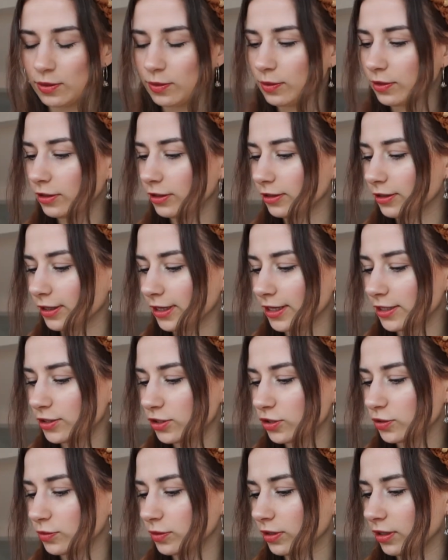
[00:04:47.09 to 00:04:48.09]
What
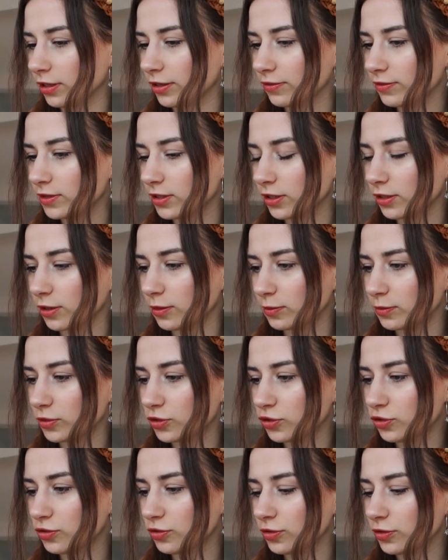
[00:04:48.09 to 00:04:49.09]
Archangel would love to come
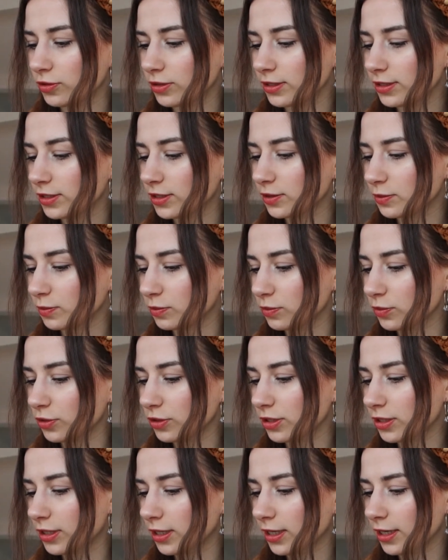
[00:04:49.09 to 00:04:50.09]
true this
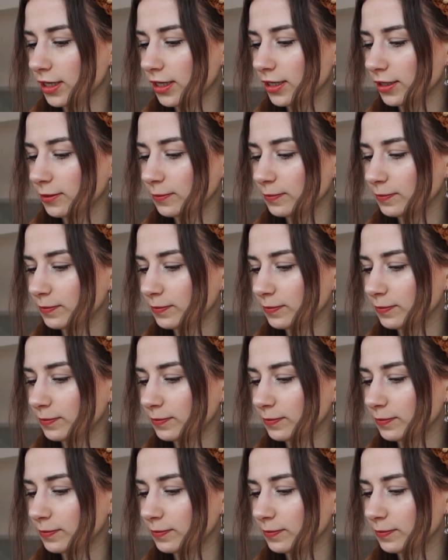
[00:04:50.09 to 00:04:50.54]
morning.